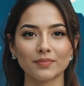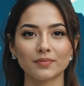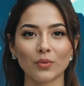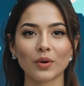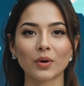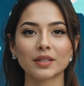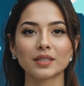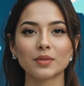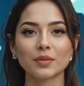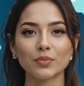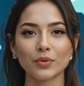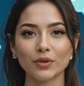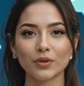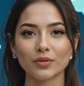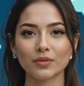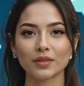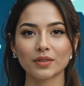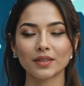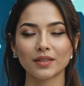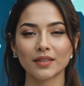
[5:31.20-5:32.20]
Once
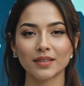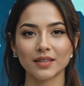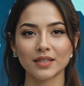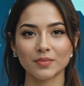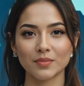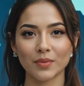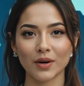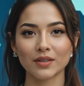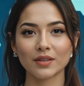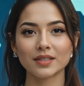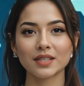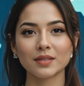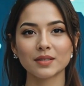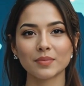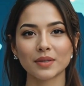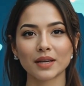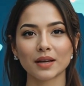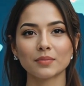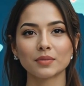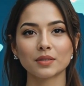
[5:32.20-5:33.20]
approved, this process
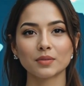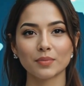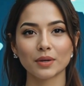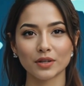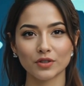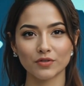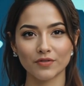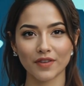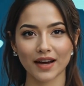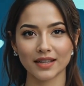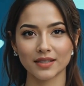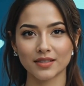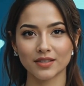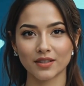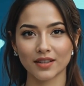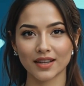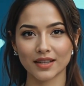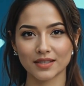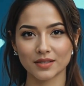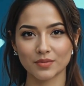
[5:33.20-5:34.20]
becomes much
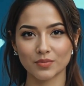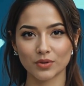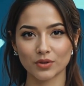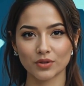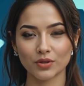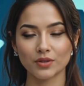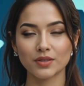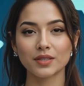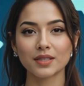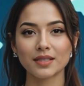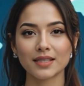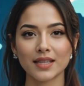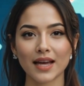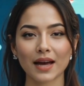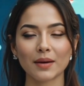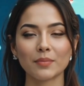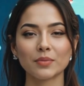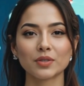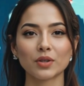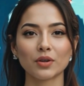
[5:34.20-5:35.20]
faster and smoother since
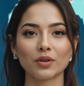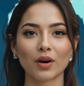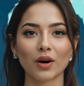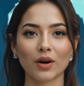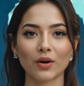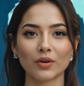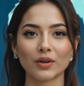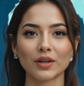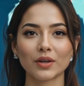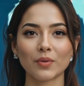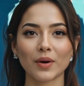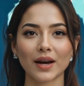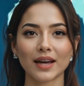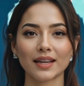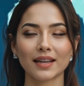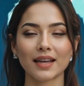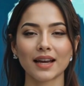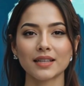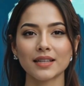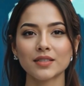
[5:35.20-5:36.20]
Amazon already
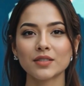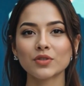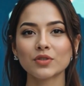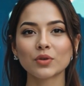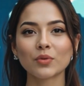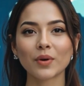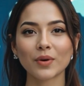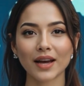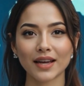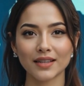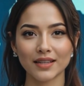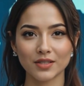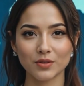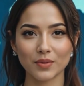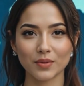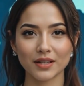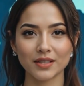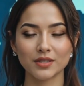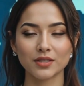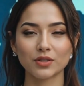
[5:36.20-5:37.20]
recognizes your brand as
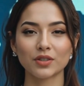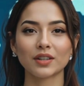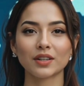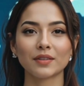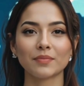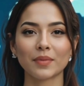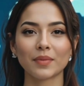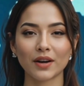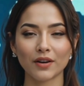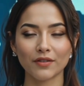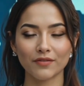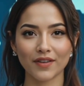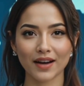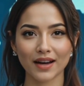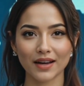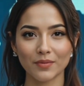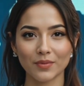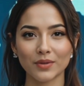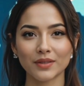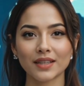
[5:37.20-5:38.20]
registered and
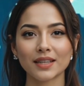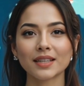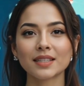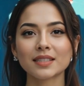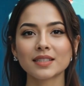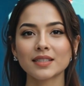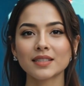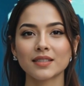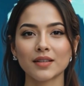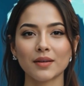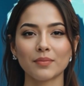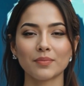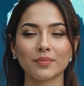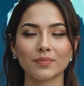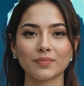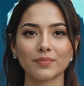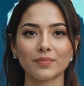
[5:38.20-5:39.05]
verified within its system.